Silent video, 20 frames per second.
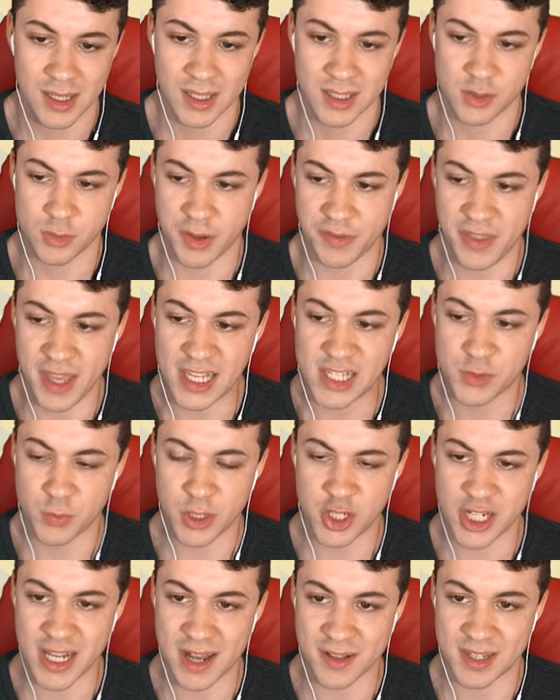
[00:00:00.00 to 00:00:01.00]
So I think
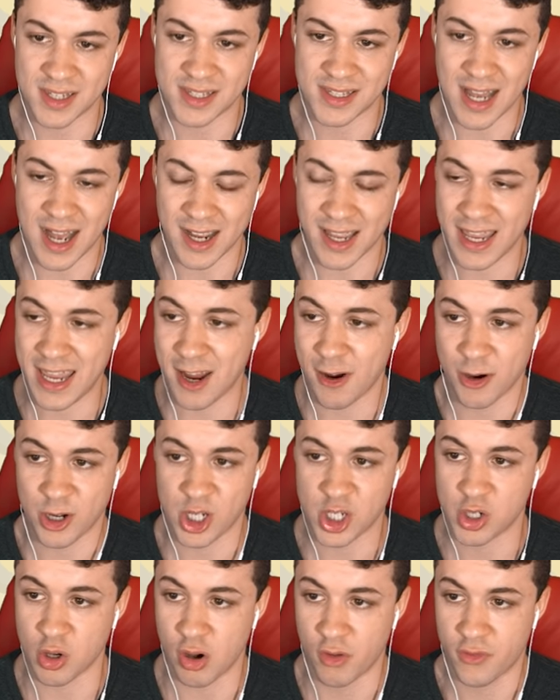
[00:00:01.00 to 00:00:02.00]
switching out to Sokka here and
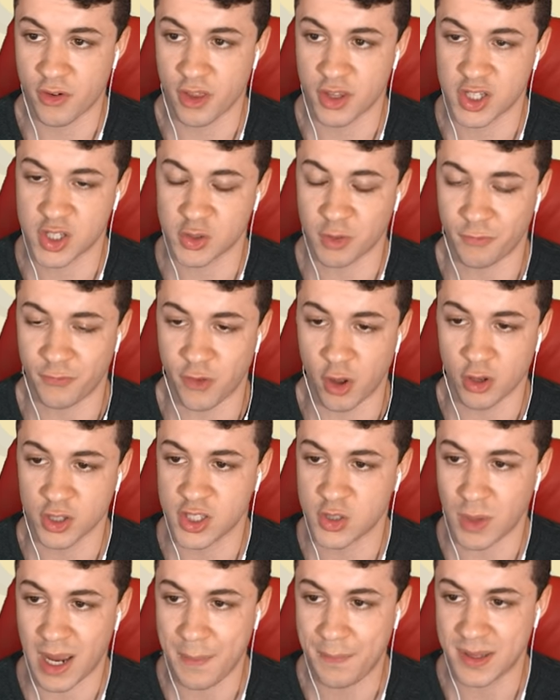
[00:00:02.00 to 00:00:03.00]
just going for the false
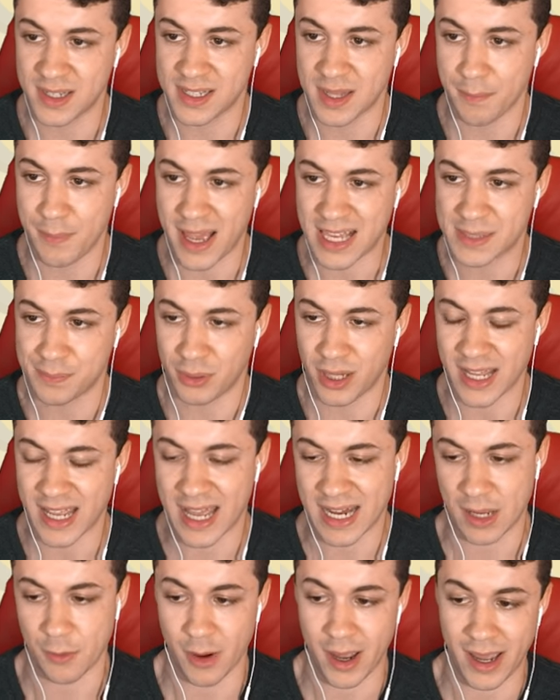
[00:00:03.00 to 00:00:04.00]
swipe is the best play
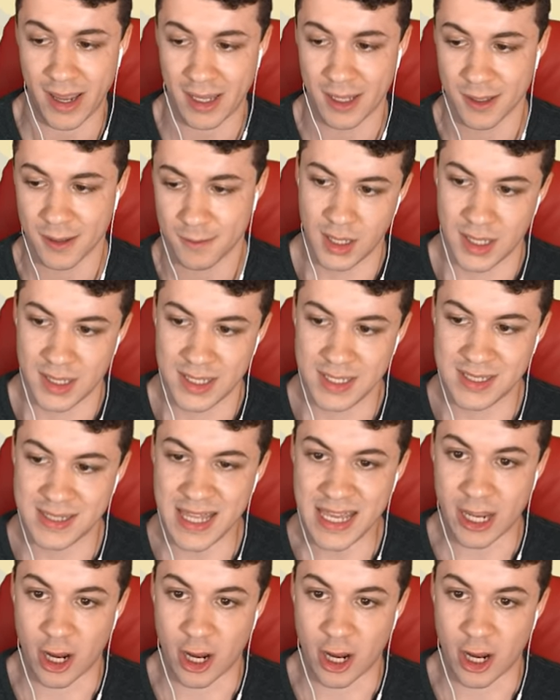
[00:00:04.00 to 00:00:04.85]
anyway. This thing